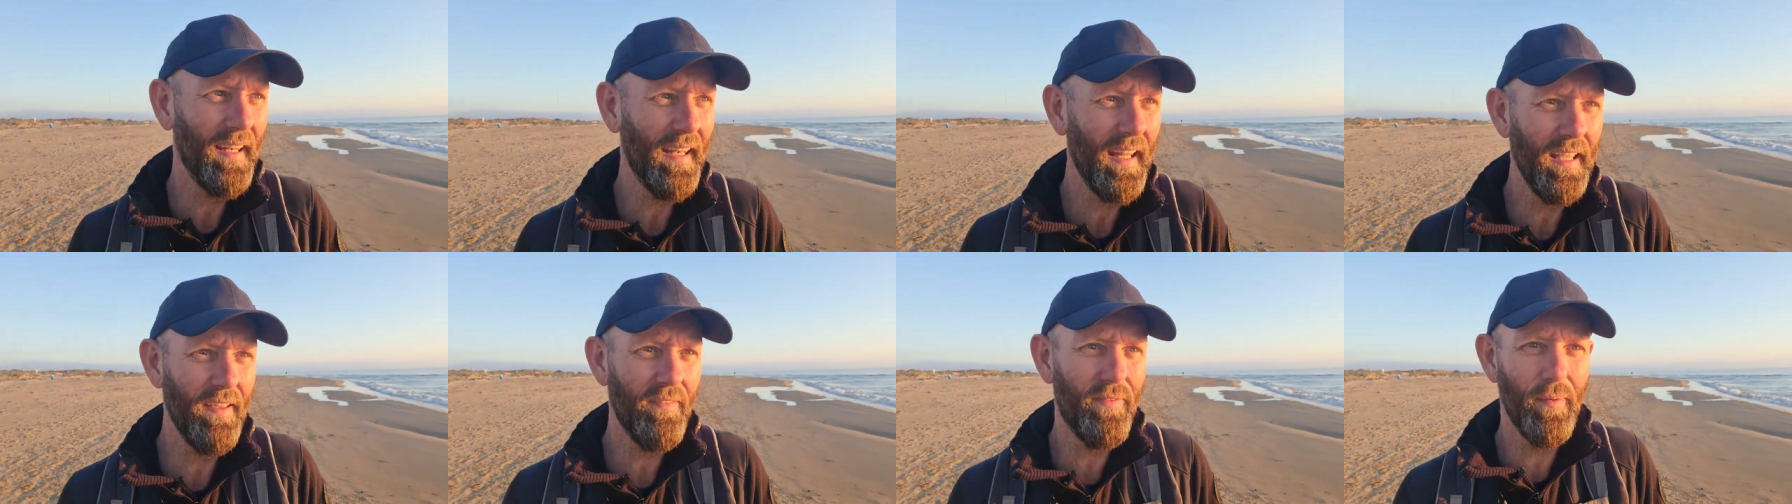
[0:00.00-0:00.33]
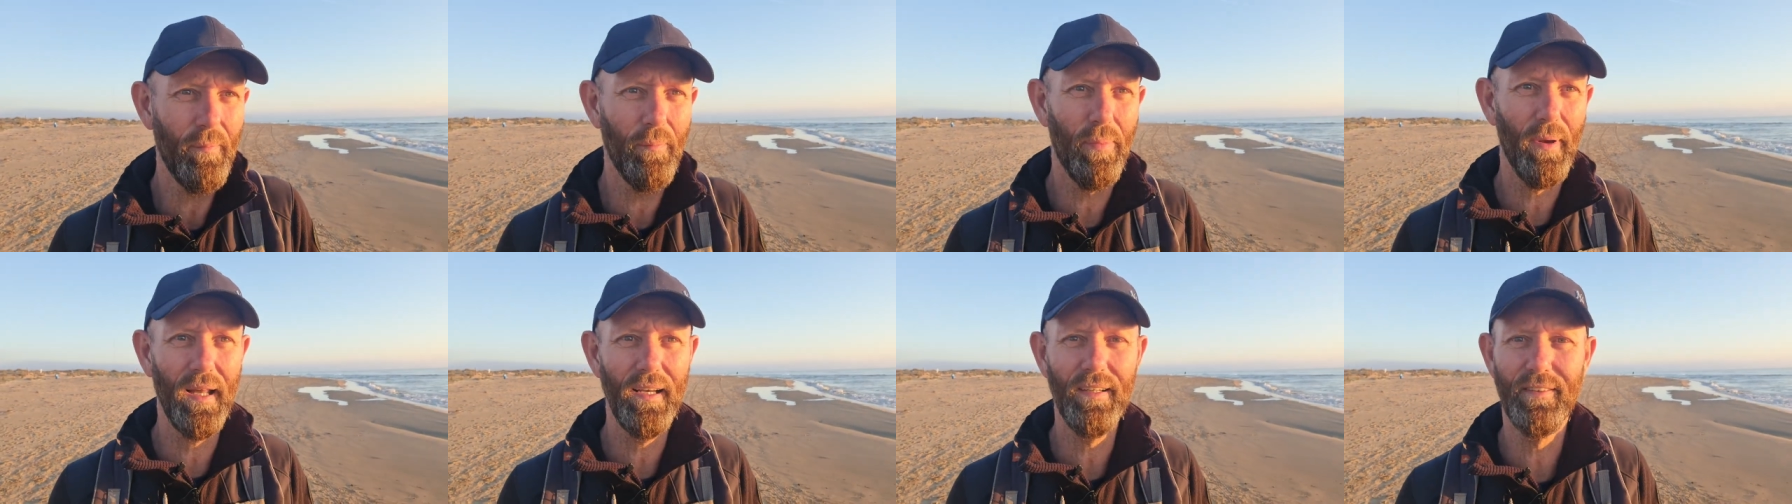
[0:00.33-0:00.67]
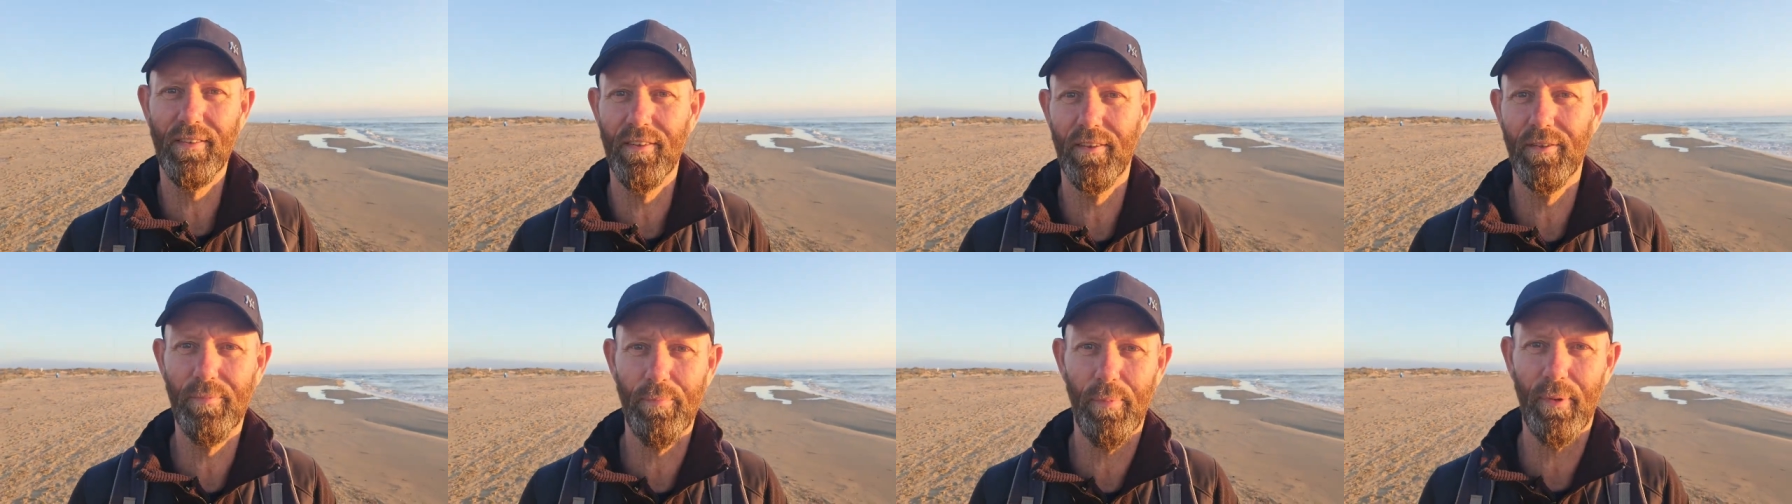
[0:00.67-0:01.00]
leaving
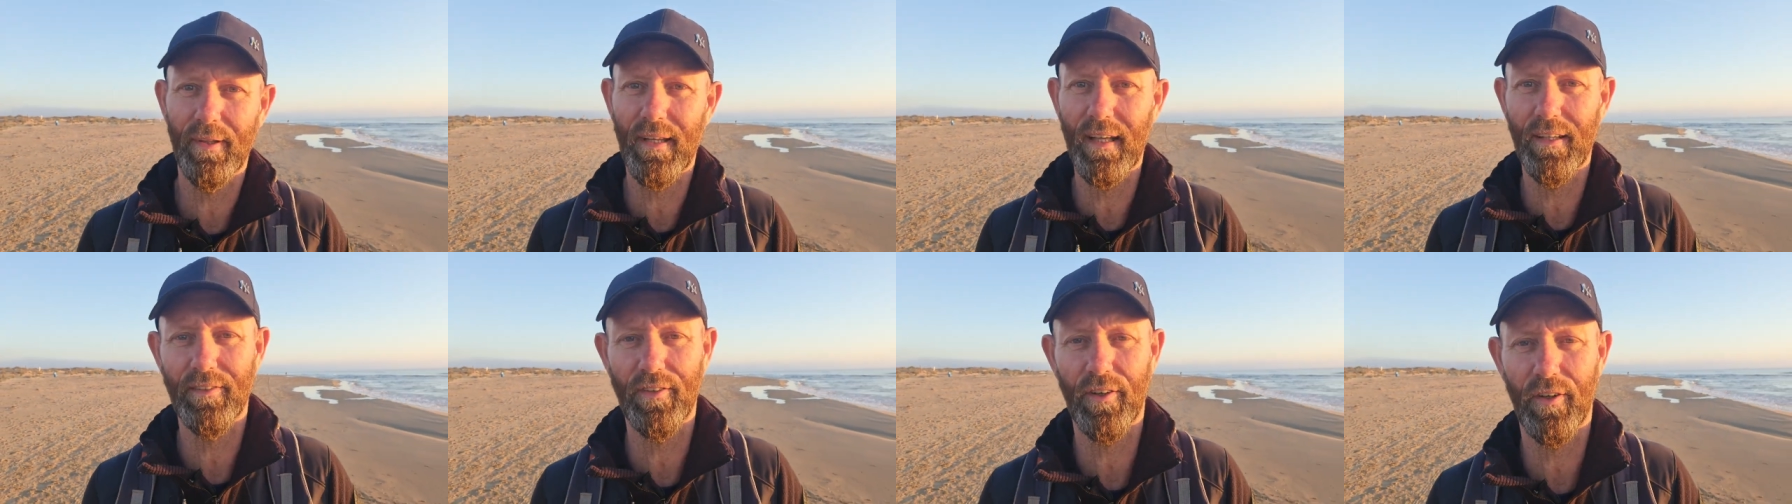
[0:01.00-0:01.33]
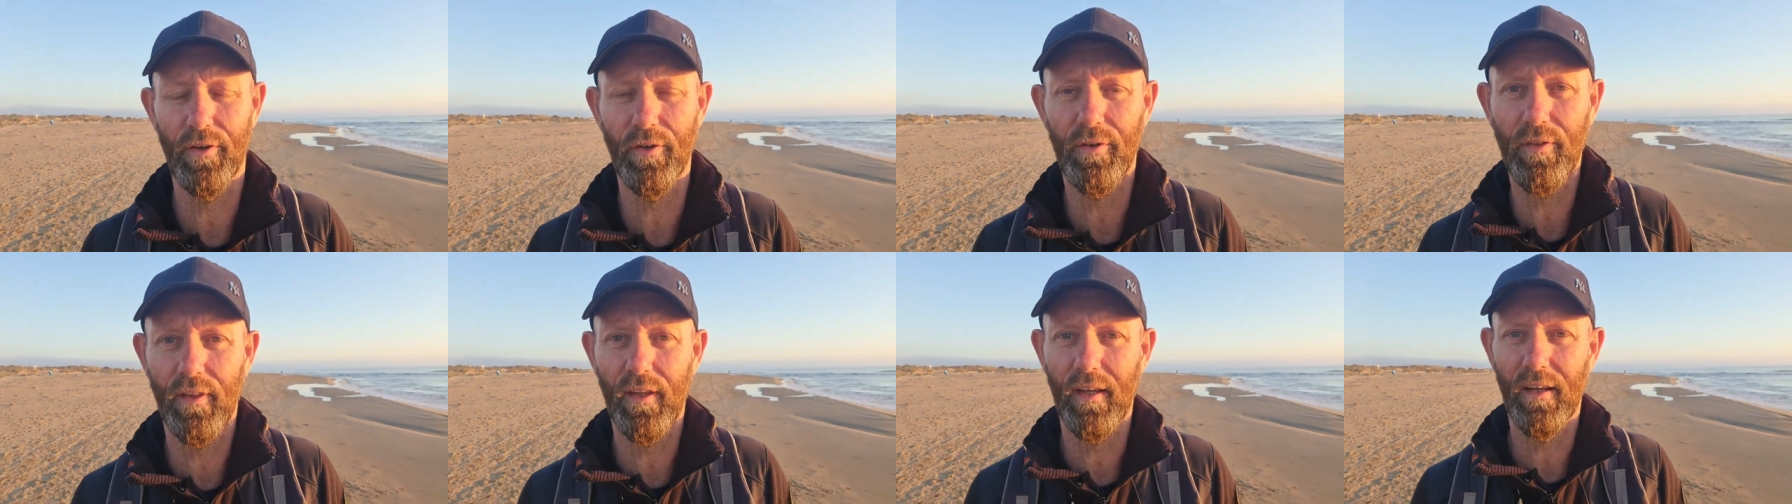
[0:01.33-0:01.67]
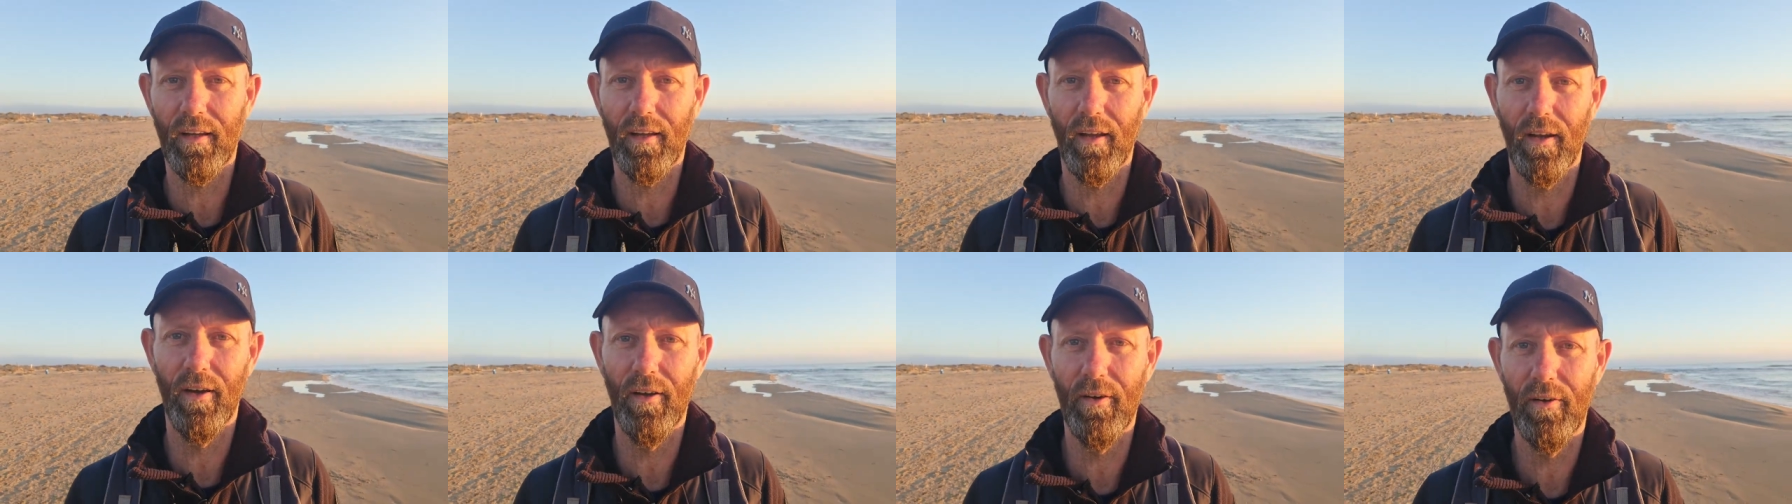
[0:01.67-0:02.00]
places, but that's a good
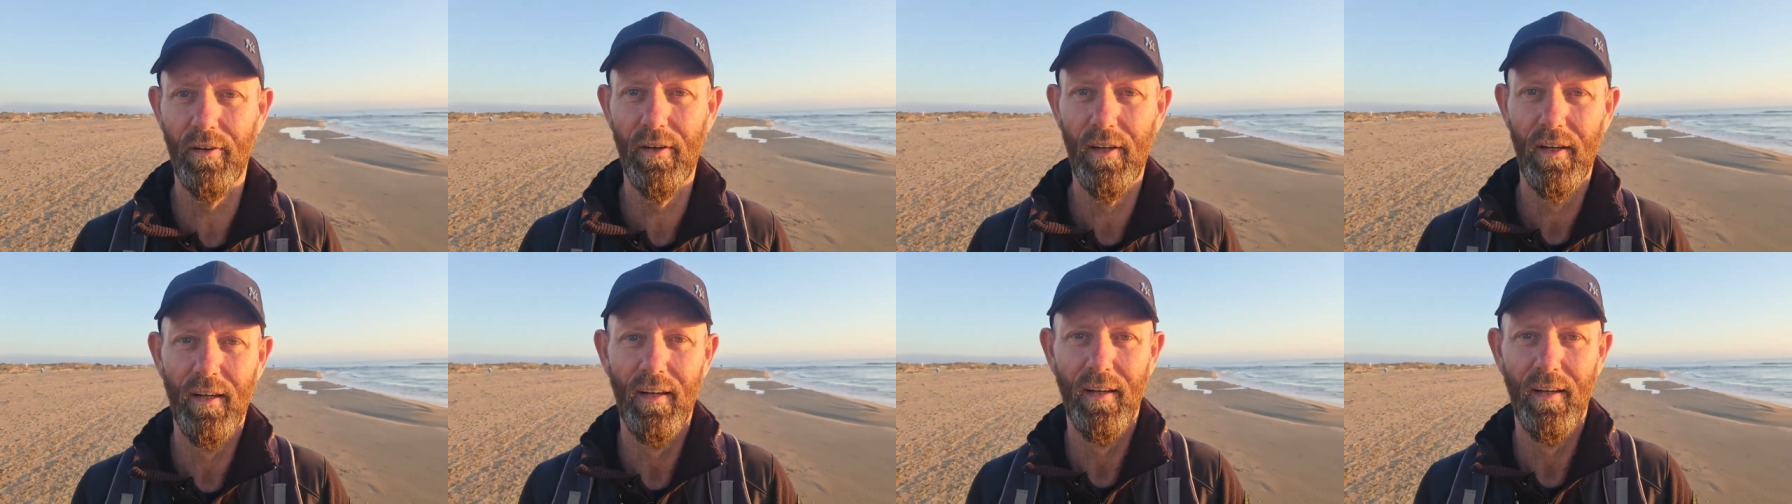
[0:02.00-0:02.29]
thing, you know.